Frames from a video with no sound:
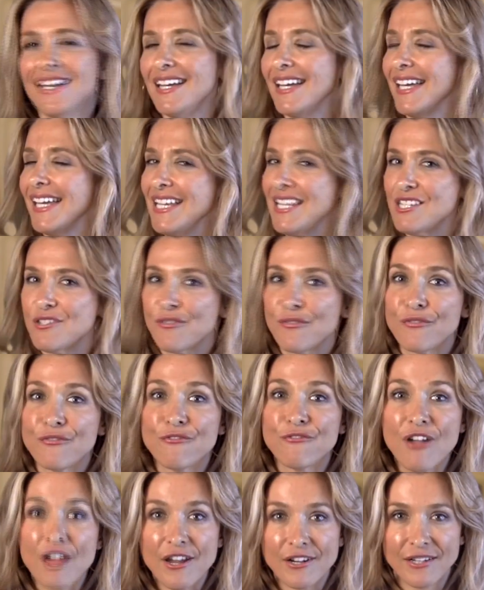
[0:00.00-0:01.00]
He's
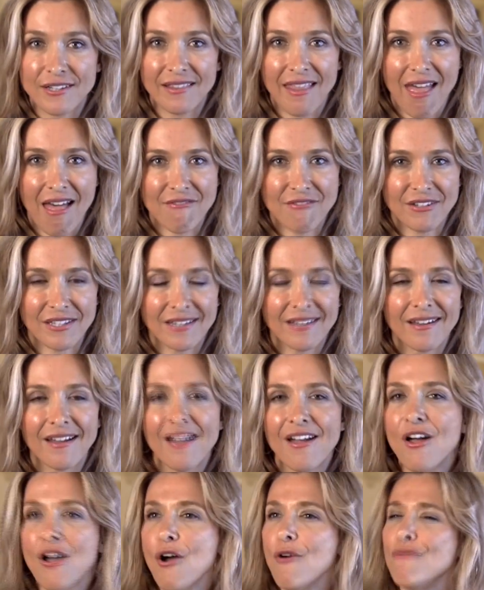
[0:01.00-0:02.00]
very loving,
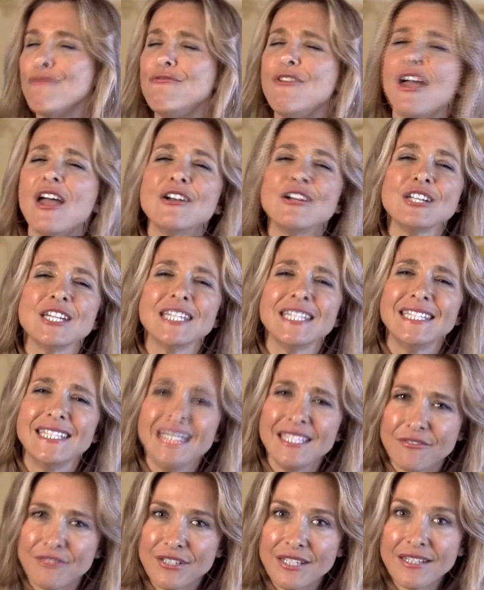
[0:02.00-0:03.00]
very
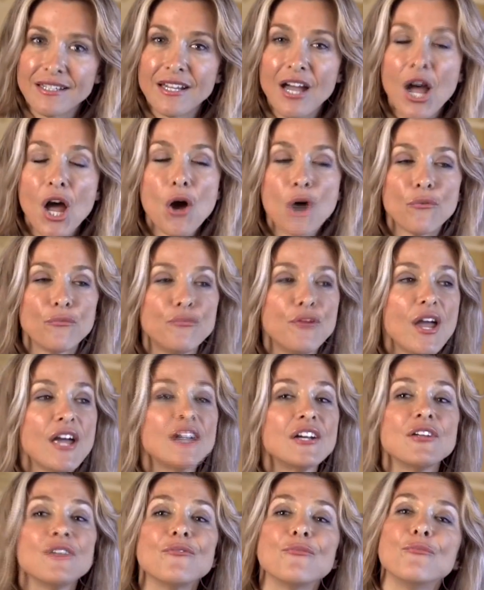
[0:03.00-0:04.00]
giving,
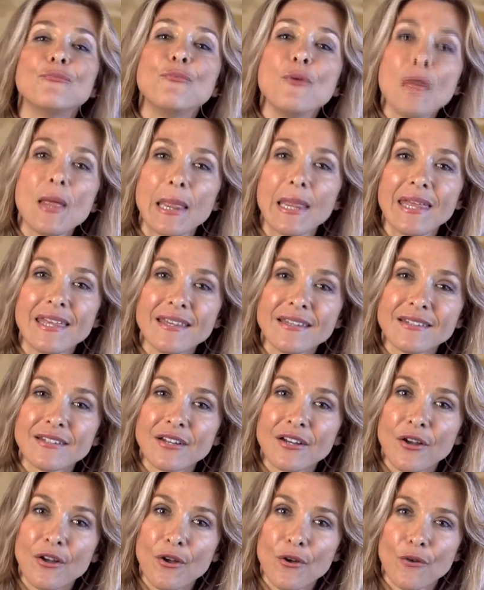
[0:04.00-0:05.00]
very willing,
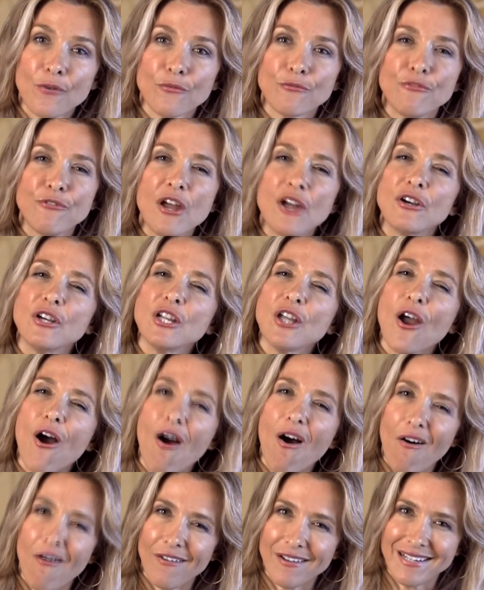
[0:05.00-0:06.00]
very
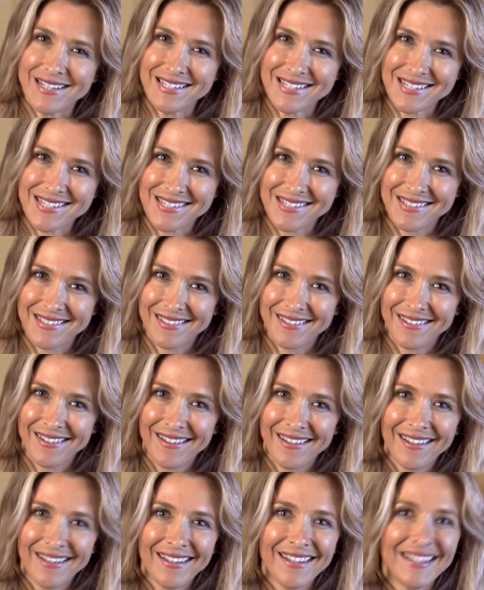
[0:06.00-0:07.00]
honest.
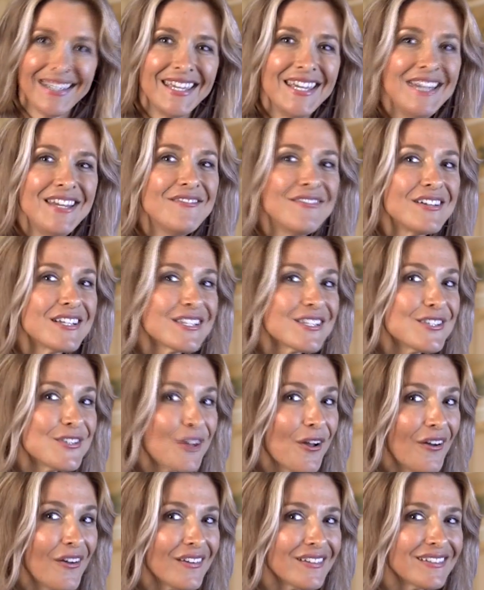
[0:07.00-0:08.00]
He was
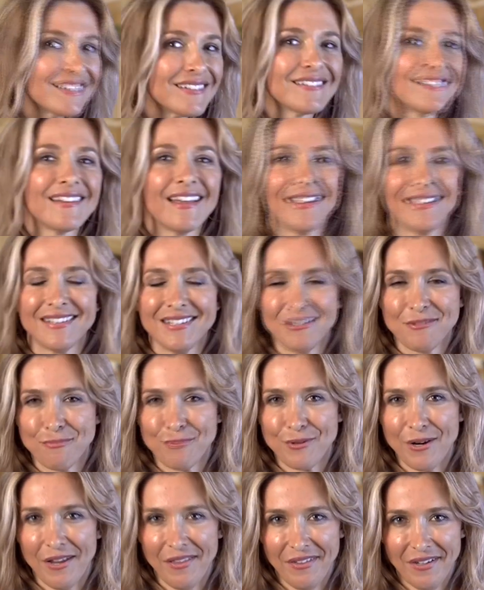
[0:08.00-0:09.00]
not like his
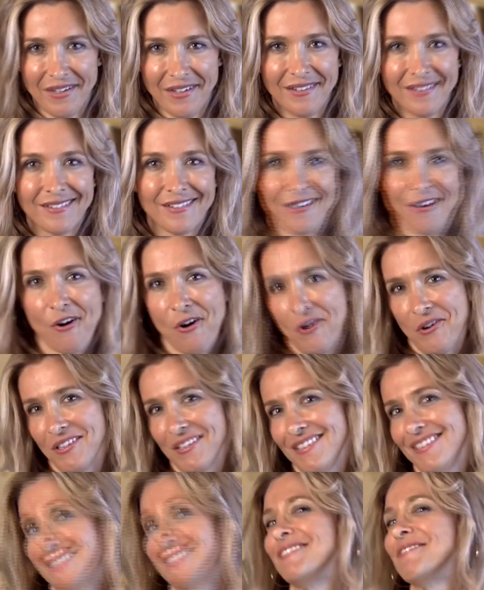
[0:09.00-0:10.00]
brother,
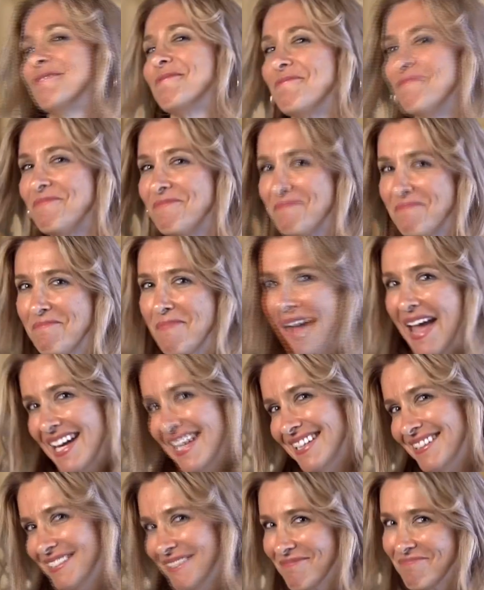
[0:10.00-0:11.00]
hot,
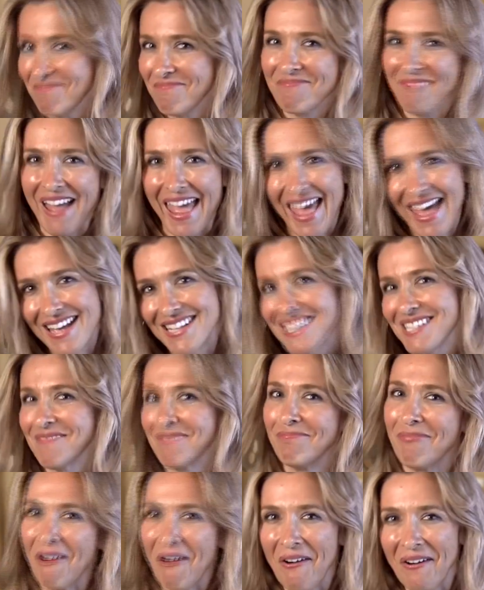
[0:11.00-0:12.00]
bad-ass
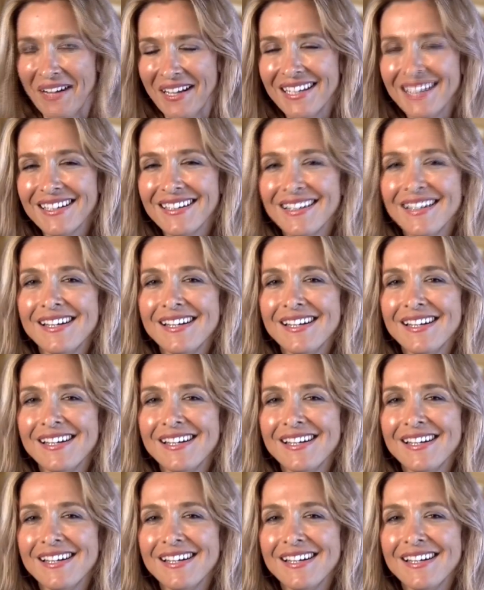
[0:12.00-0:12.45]
boy.